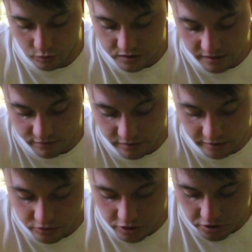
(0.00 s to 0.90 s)
together in
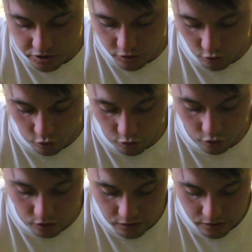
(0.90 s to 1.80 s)
conjunction, or